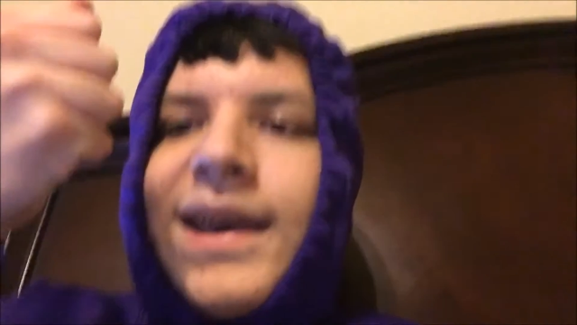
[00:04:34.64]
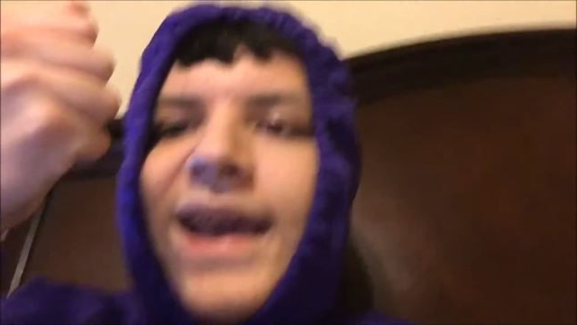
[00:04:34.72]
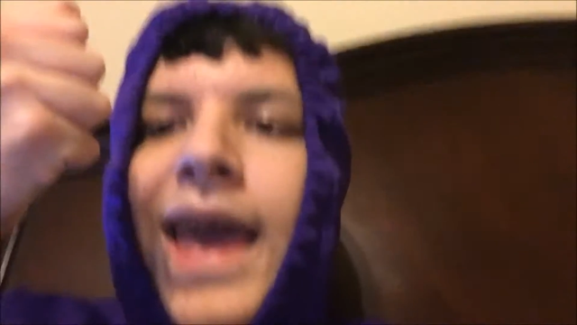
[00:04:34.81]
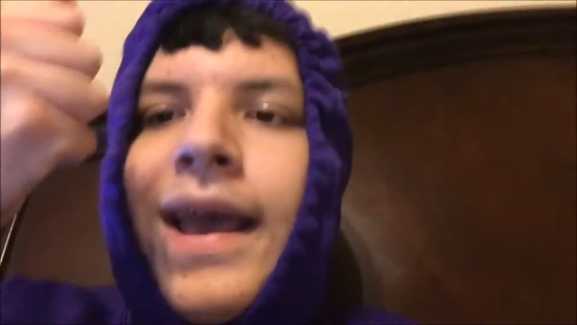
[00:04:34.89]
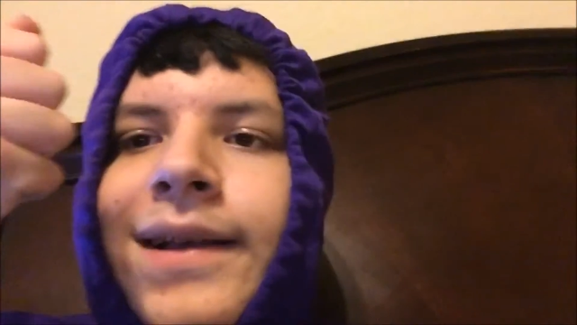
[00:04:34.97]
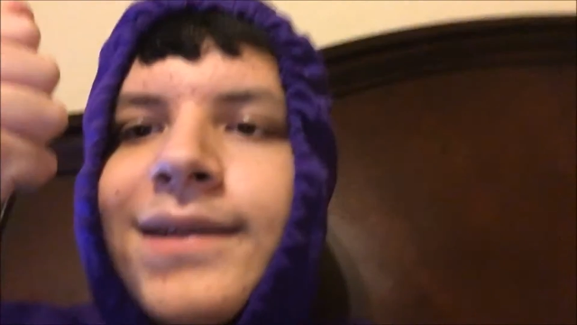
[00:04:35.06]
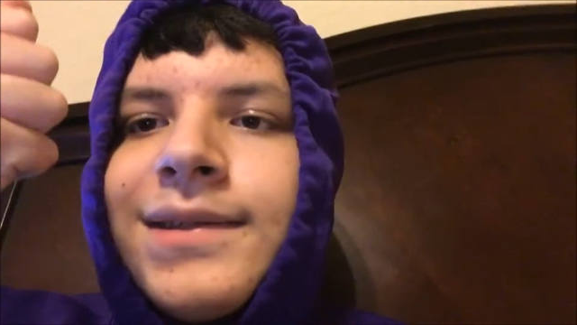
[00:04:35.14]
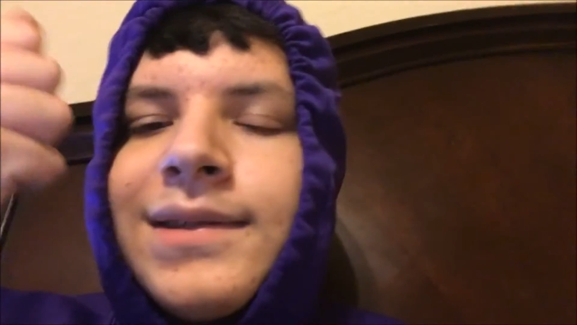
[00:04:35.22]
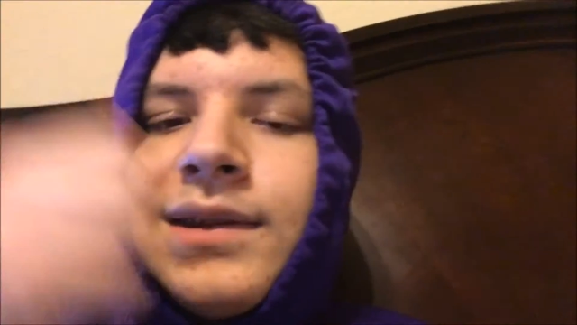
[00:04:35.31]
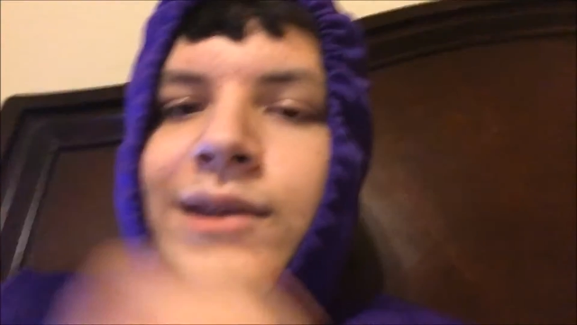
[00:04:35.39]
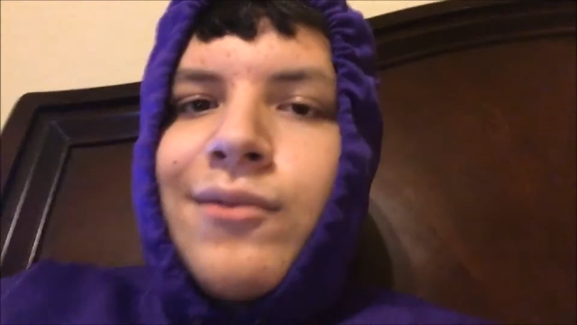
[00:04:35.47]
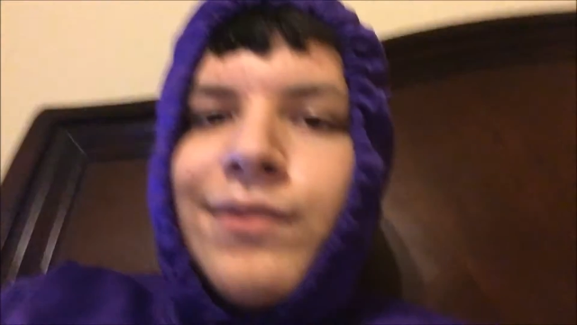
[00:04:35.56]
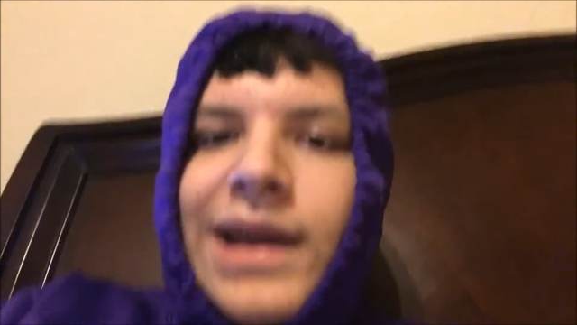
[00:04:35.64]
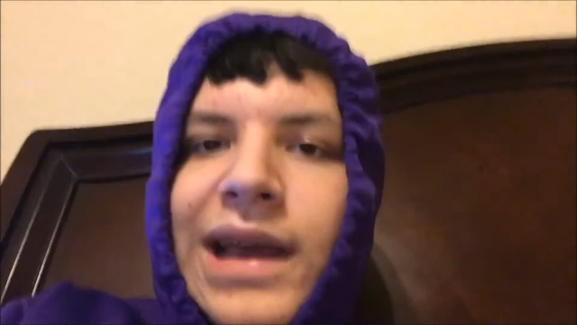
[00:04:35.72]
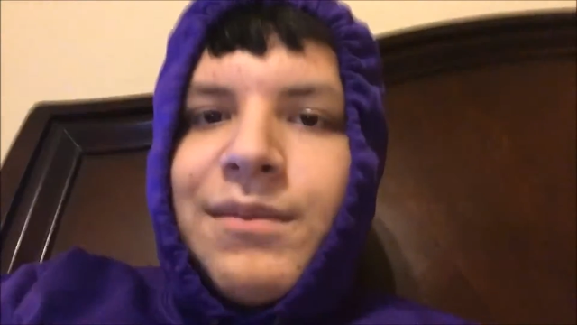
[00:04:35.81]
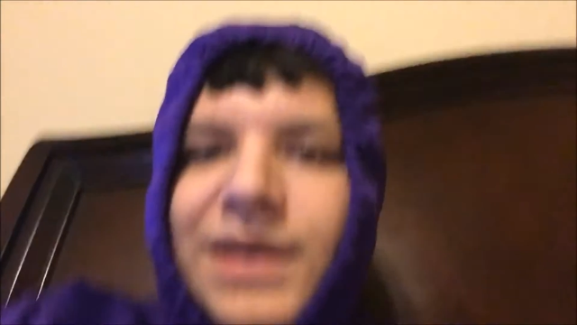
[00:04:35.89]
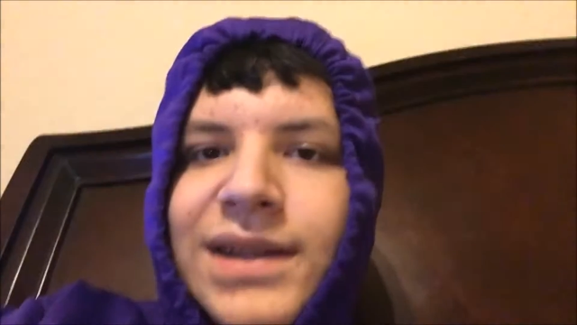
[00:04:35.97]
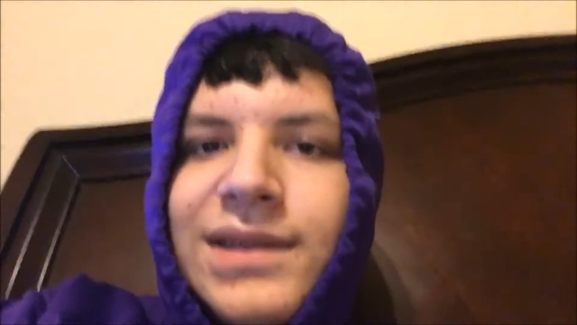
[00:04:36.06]
kicks, you
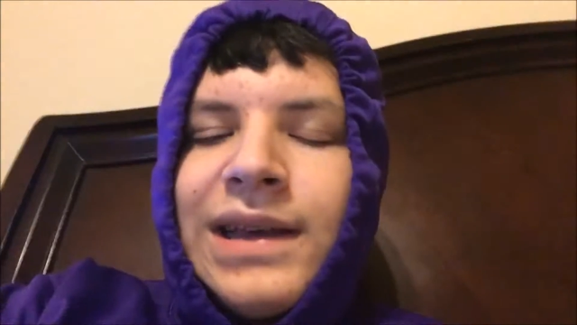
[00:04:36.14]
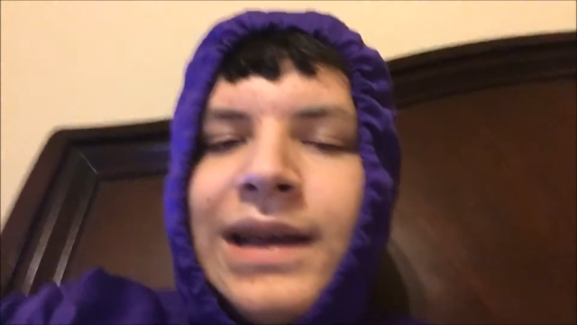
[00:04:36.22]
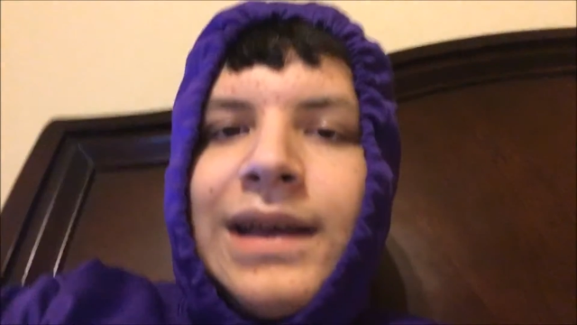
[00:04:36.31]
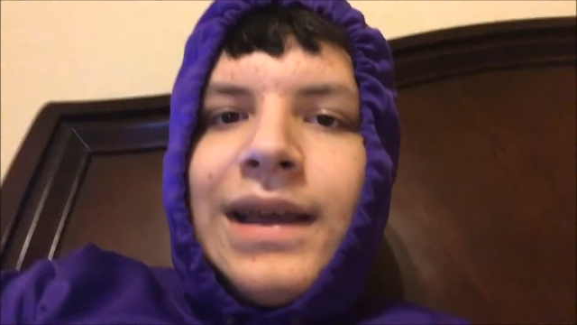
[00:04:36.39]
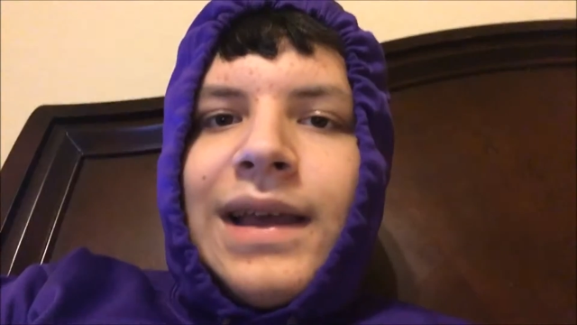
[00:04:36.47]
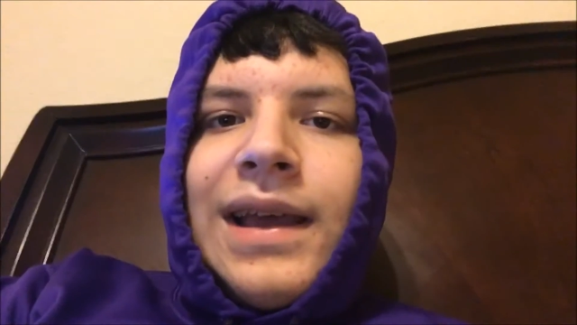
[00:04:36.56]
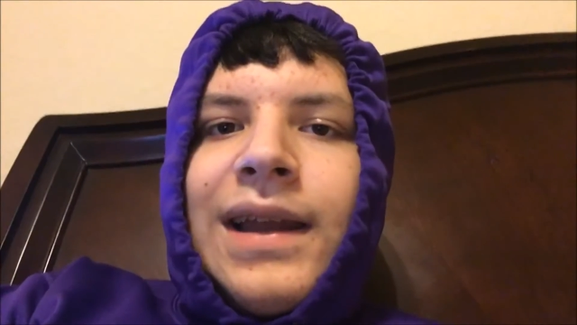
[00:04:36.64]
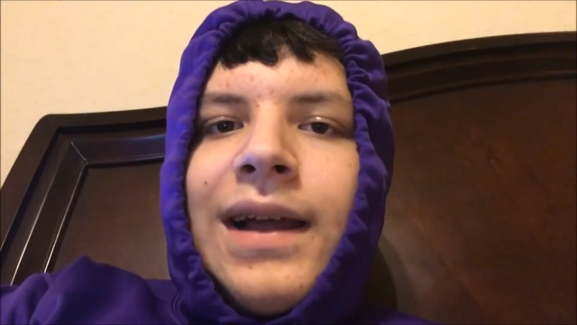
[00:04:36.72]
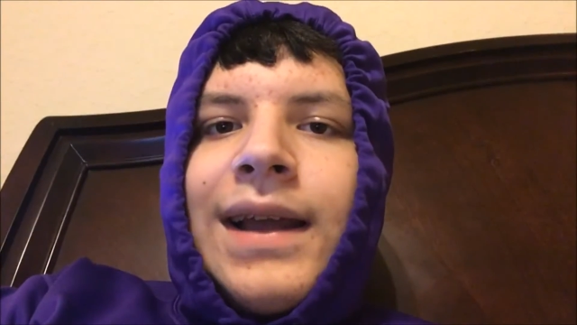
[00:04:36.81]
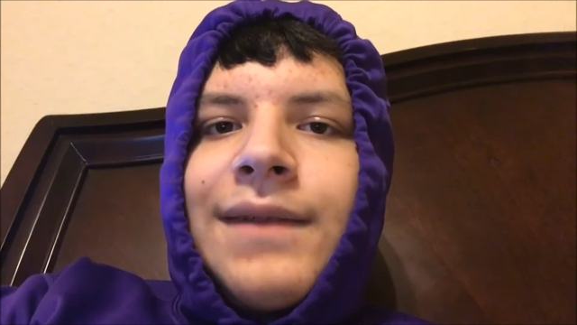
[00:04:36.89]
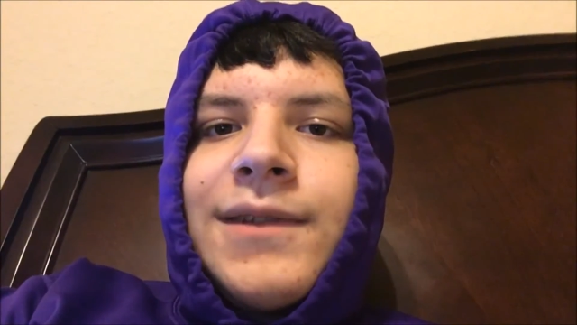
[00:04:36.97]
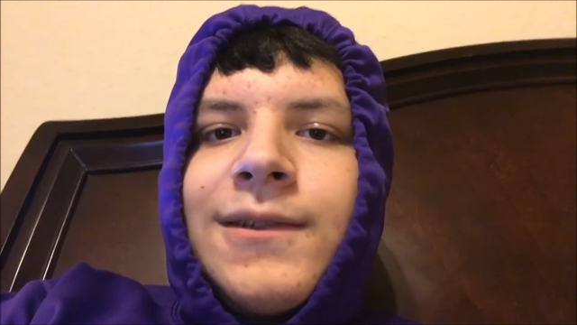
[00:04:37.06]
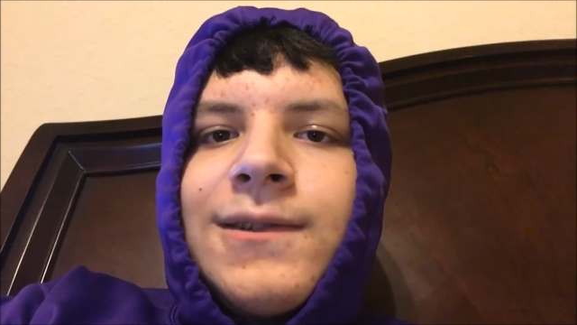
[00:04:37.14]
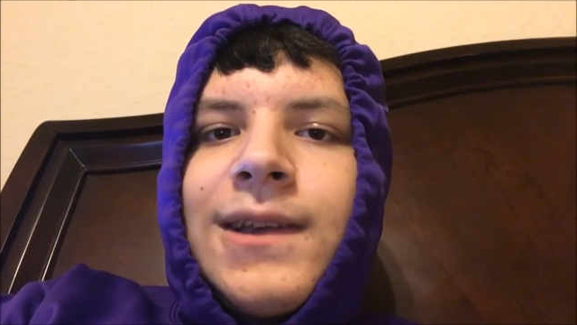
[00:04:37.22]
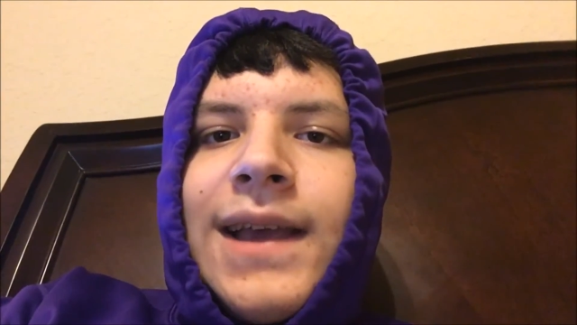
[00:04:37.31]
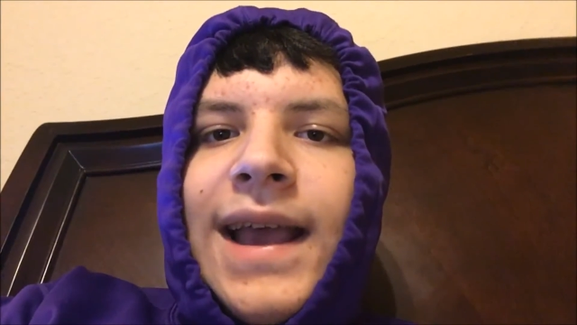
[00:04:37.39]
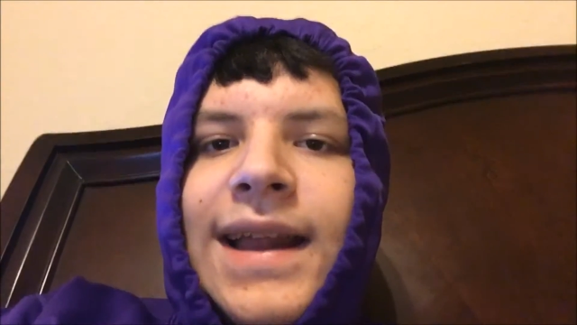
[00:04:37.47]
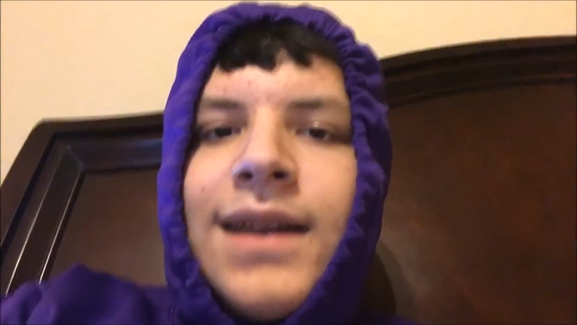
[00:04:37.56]
name it, and not have to use
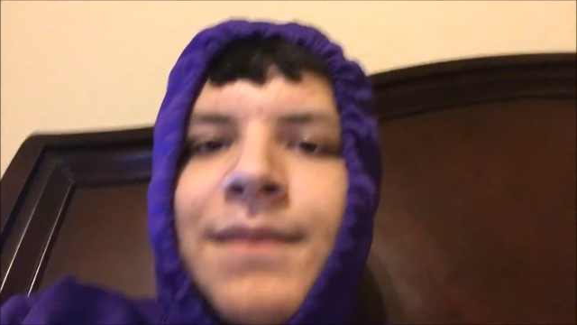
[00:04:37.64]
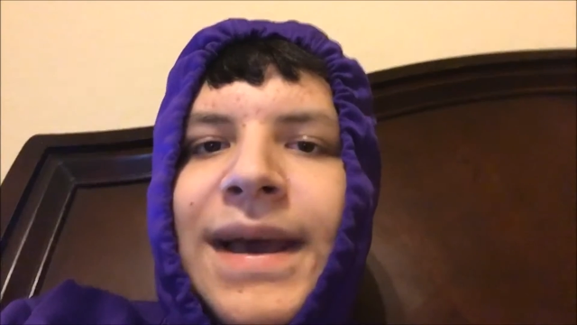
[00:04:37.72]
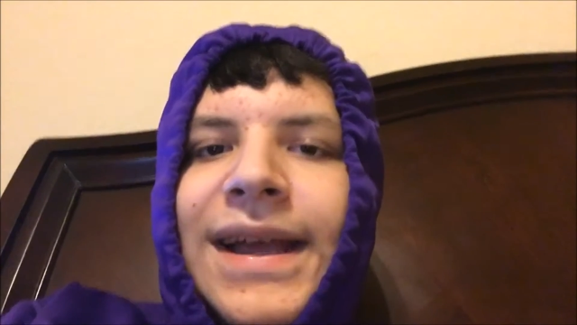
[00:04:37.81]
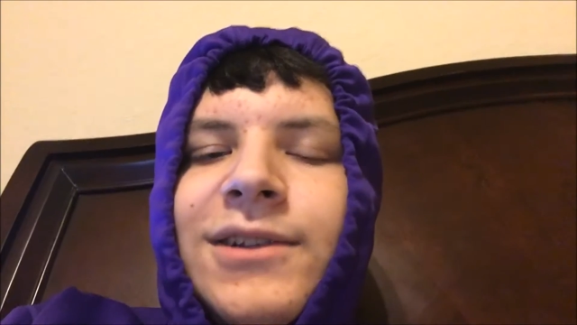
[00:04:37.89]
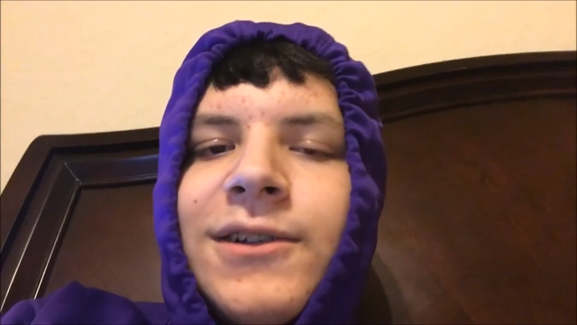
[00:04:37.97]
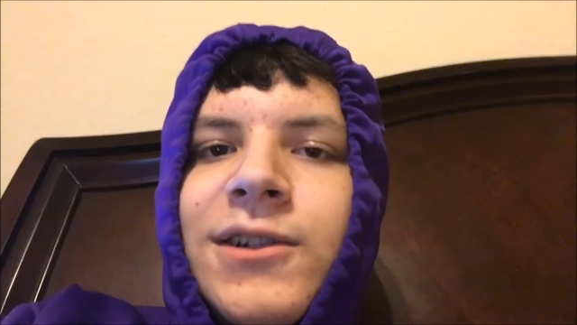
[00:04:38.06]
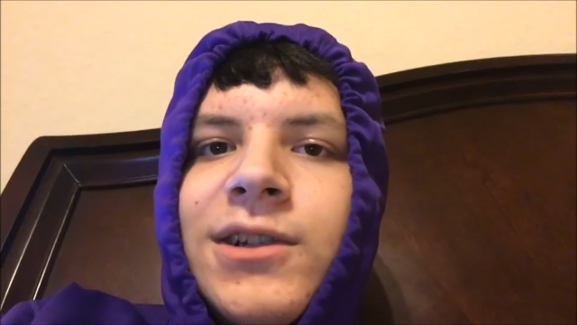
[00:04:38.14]
like any magic.